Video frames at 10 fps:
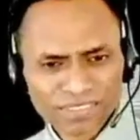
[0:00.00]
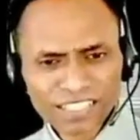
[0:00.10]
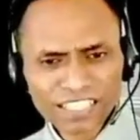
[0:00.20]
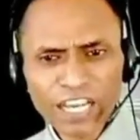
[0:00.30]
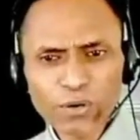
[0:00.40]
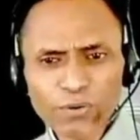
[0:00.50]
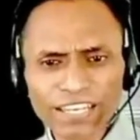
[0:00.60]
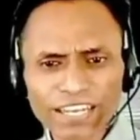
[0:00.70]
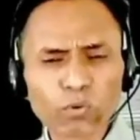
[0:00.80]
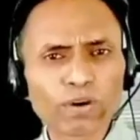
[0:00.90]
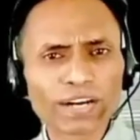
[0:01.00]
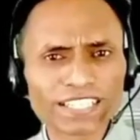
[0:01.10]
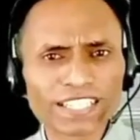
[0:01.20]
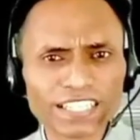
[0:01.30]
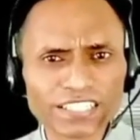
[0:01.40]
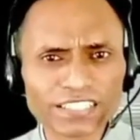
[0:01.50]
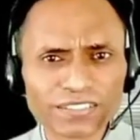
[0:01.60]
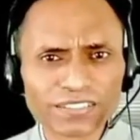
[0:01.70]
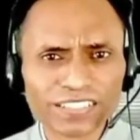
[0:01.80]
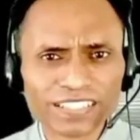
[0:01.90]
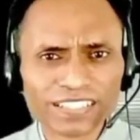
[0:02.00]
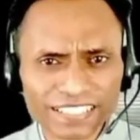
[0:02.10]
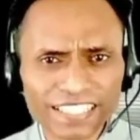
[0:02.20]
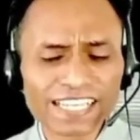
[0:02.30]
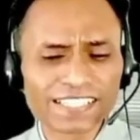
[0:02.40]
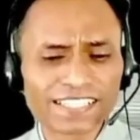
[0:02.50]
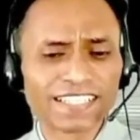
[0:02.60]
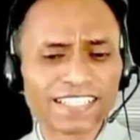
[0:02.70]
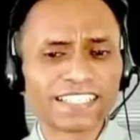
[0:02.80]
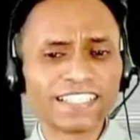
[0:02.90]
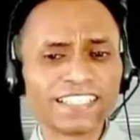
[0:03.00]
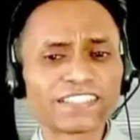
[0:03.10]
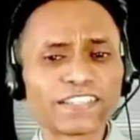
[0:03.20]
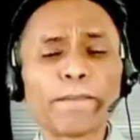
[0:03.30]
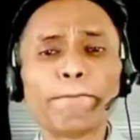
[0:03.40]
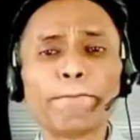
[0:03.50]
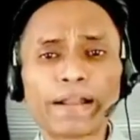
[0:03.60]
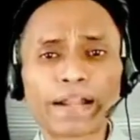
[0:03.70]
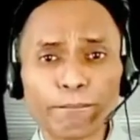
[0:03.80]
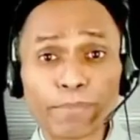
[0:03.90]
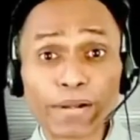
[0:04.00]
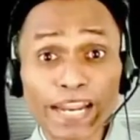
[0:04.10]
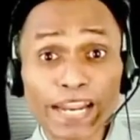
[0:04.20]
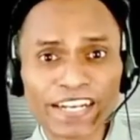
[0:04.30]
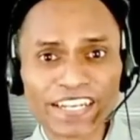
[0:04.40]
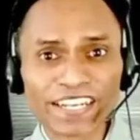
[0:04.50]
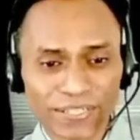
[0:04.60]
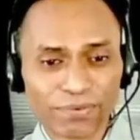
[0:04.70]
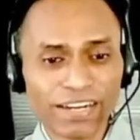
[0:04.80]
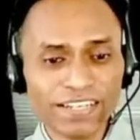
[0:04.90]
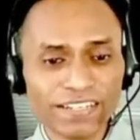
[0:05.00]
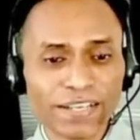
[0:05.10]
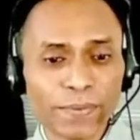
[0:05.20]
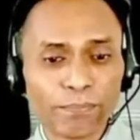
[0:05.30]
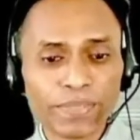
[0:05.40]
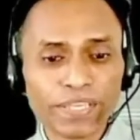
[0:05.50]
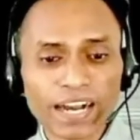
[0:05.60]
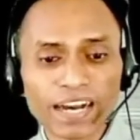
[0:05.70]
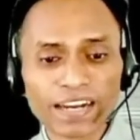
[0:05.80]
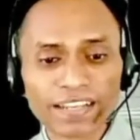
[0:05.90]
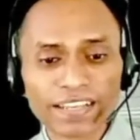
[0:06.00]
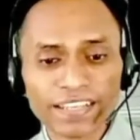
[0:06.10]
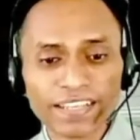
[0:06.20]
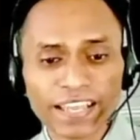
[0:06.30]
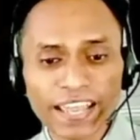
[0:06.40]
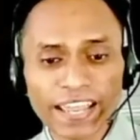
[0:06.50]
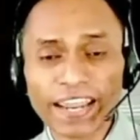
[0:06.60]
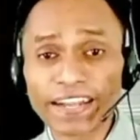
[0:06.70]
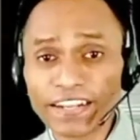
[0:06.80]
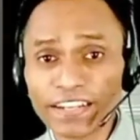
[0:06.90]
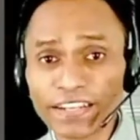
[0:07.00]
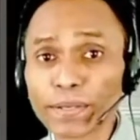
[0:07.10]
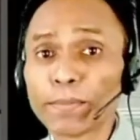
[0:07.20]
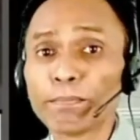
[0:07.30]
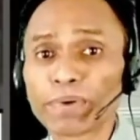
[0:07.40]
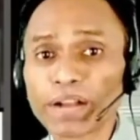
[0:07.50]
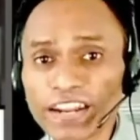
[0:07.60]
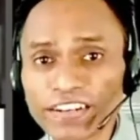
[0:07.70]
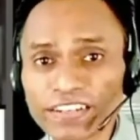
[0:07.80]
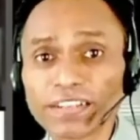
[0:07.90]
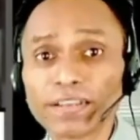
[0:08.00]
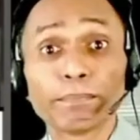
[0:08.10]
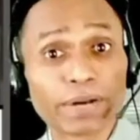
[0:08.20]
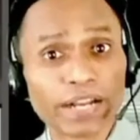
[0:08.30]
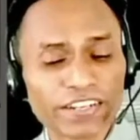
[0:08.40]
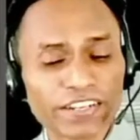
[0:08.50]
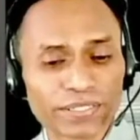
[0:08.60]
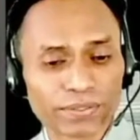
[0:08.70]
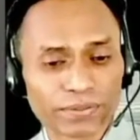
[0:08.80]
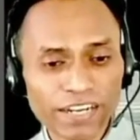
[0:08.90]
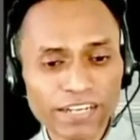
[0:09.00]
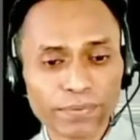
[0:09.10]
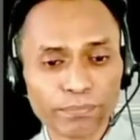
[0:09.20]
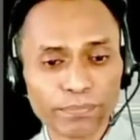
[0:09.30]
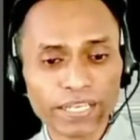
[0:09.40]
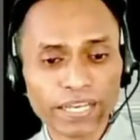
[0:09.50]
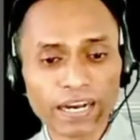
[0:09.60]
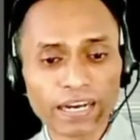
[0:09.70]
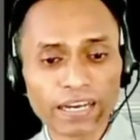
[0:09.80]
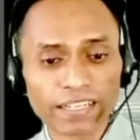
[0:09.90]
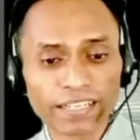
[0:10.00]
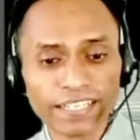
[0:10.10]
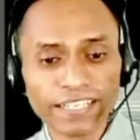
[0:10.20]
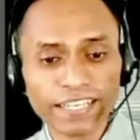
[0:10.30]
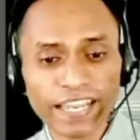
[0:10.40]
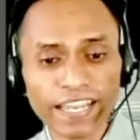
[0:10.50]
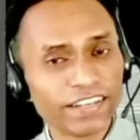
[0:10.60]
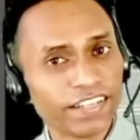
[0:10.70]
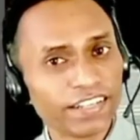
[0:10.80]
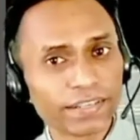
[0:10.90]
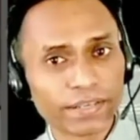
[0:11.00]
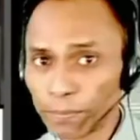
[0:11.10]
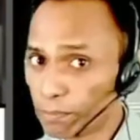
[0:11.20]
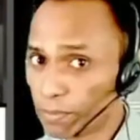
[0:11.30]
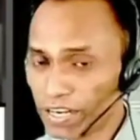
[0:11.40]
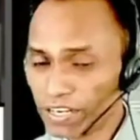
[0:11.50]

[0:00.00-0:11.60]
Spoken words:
Now here, what is this? Yes, this is bread, right? B-R-E-A-D, bread, bread, right? B-R-E-A-D, bread.